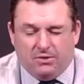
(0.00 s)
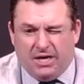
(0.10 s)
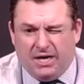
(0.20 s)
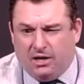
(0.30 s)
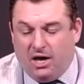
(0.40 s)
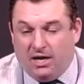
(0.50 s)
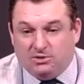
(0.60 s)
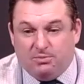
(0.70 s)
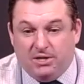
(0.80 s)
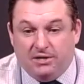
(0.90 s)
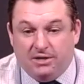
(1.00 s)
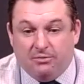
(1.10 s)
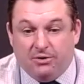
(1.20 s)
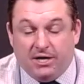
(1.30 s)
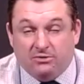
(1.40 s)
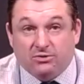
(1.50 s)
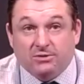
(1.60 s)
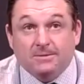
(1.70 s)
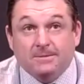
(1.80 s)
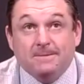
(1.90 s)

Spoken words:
They had a lot of speed and they were dangerous.